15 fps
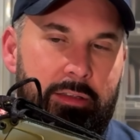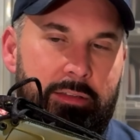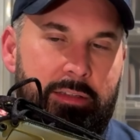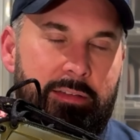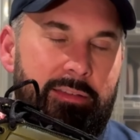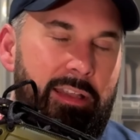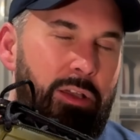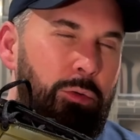The
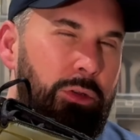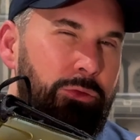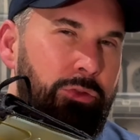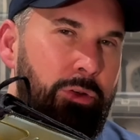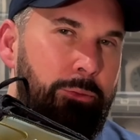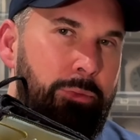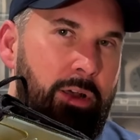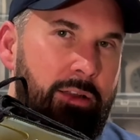thing with
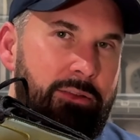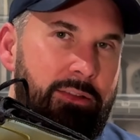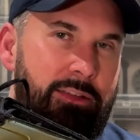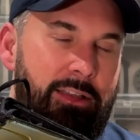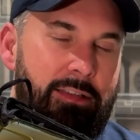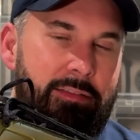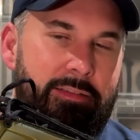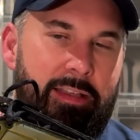Foamposite
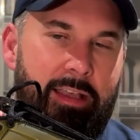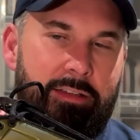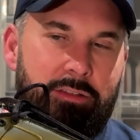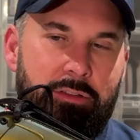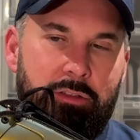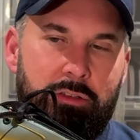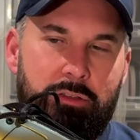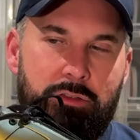is that
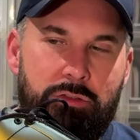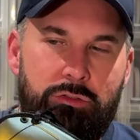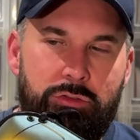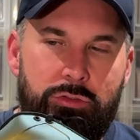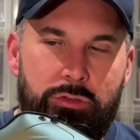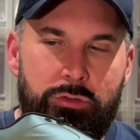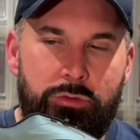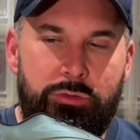
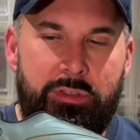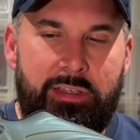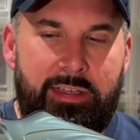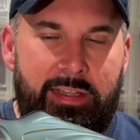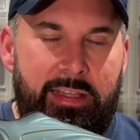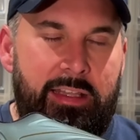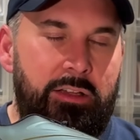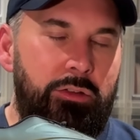you
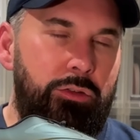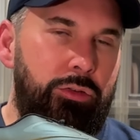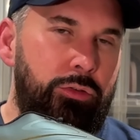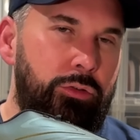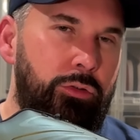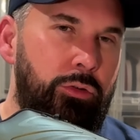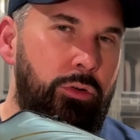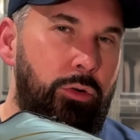need
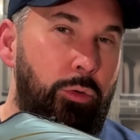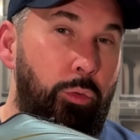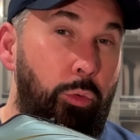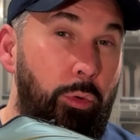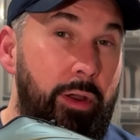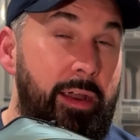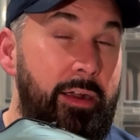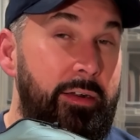to
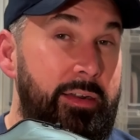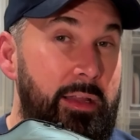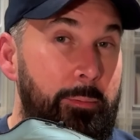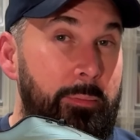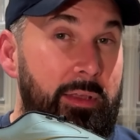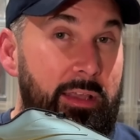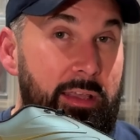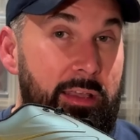wear
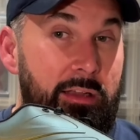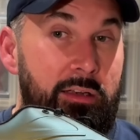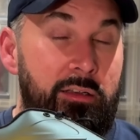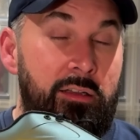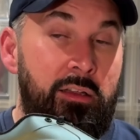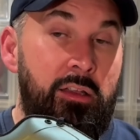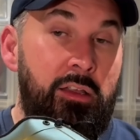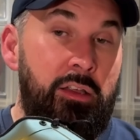them
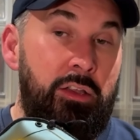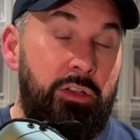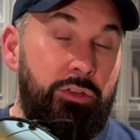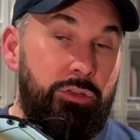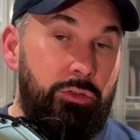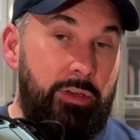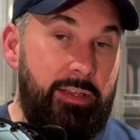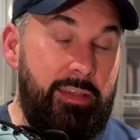in
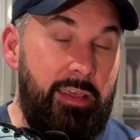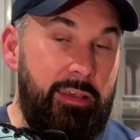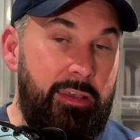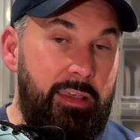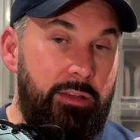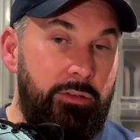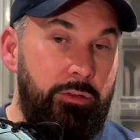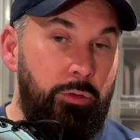so they can
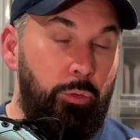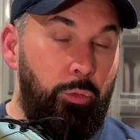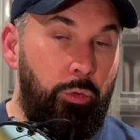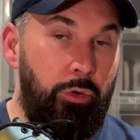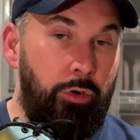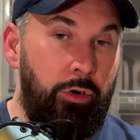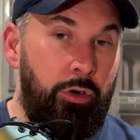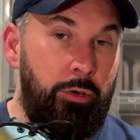get
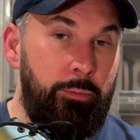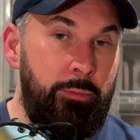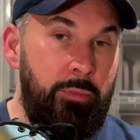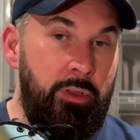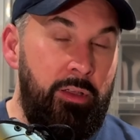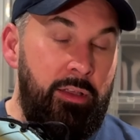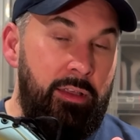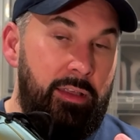warm
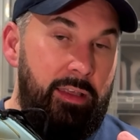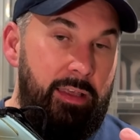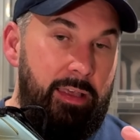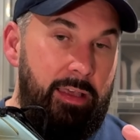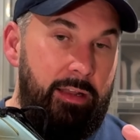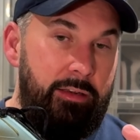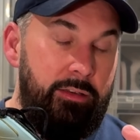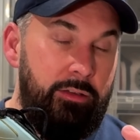
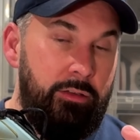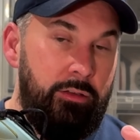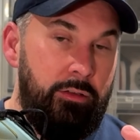and